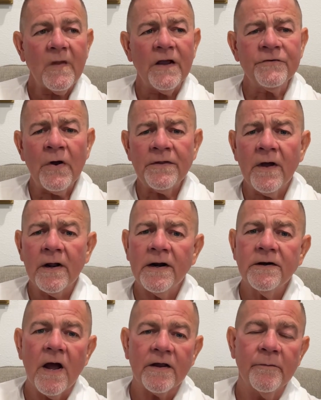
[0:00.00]
so I thought
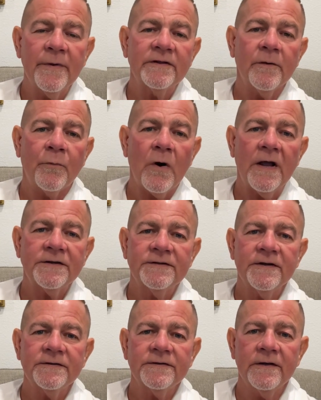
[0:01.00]
I'd document the
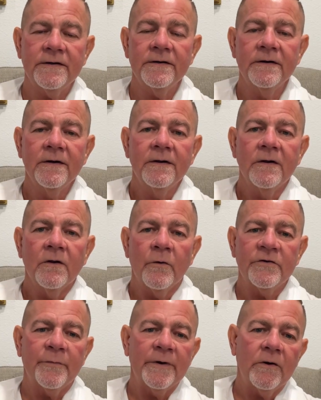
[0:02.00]
process and
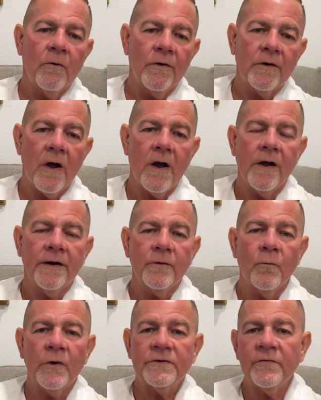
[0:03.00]
what's been going on
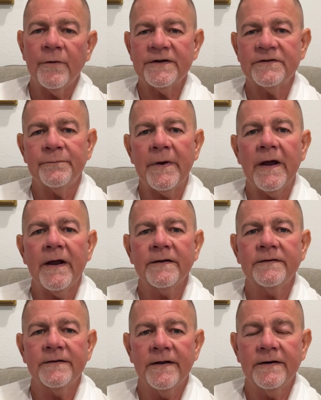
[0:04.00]
and what to
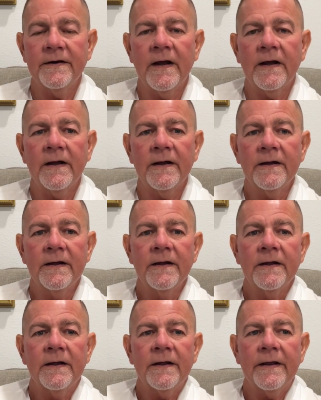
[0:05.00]
expect, and
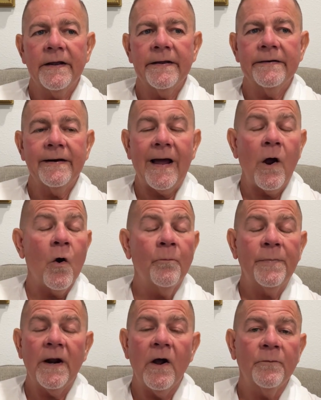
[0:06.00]
I
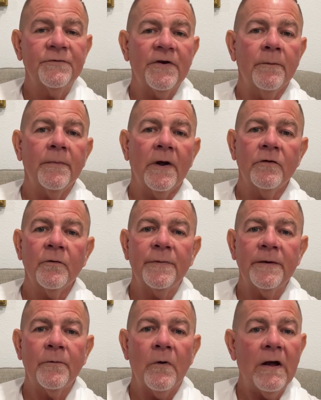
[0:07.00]
hope it helps some other
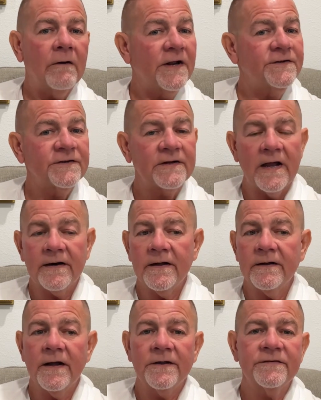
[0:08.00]
people out. I just got
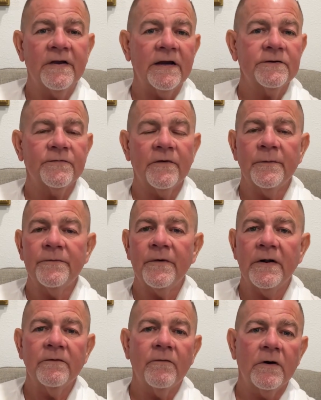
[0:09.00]
a text from a
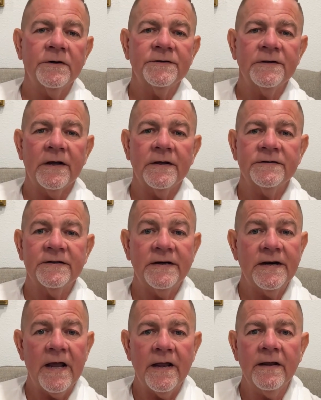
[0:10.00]
friend of ours
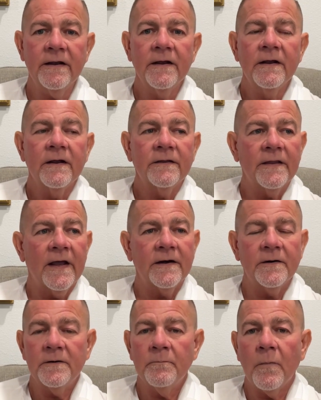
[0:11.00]
today that
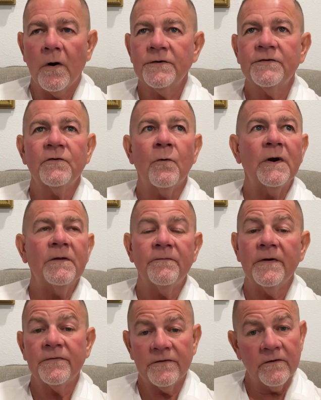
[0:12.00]
in March
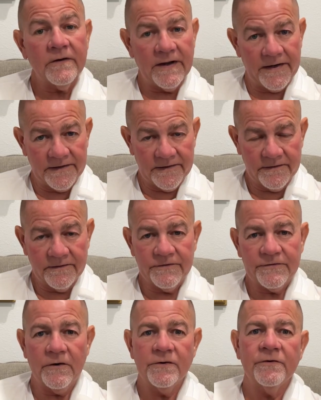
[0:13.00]
25th they're getting the
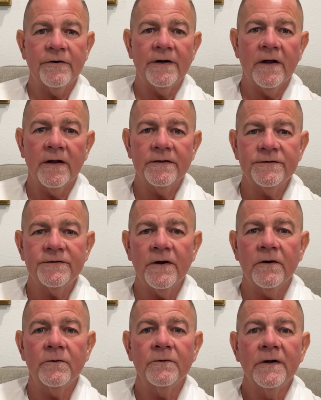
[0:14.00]
surgery done.
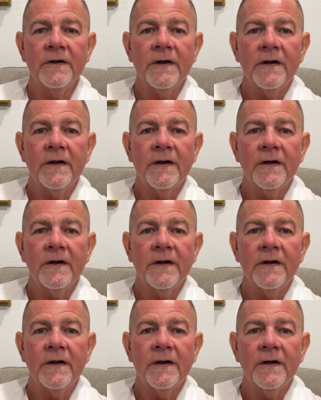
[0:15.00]
So